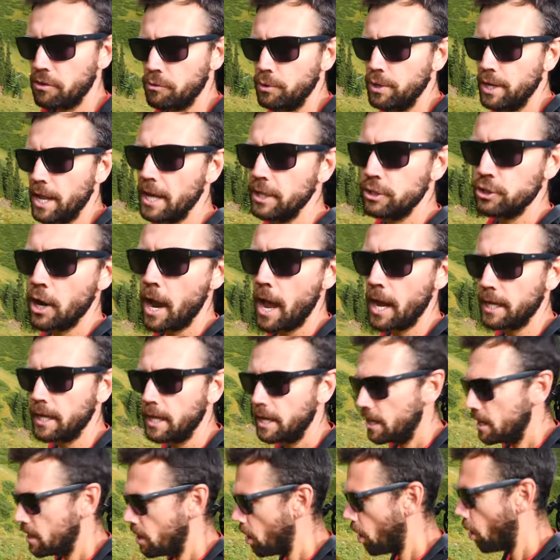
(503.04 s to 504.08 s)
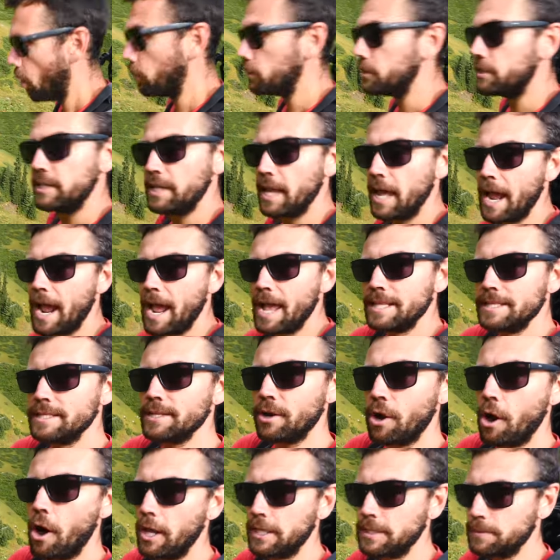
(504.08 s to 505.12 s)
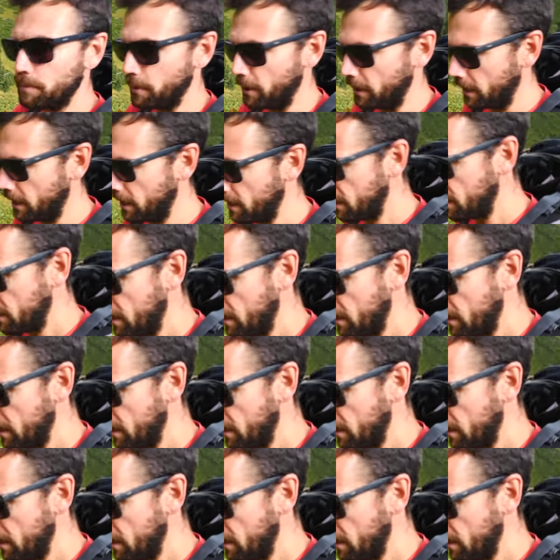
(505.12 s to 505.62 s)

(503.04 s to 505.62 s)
3 day trek. Oh, and today ends at a hot spring.